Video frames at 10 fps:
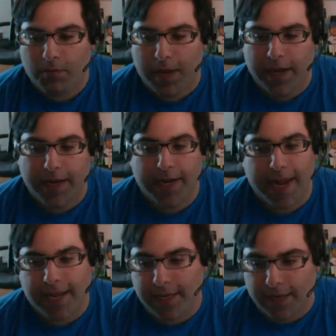being a
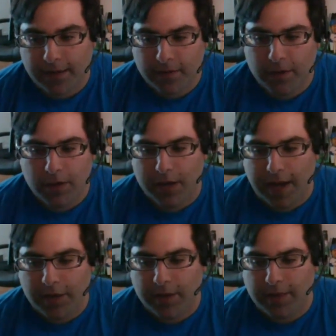Canadian, because
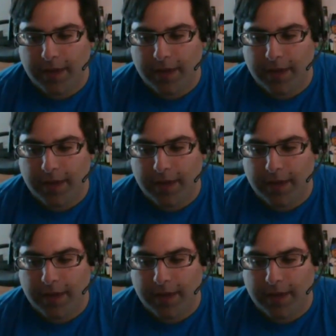I see a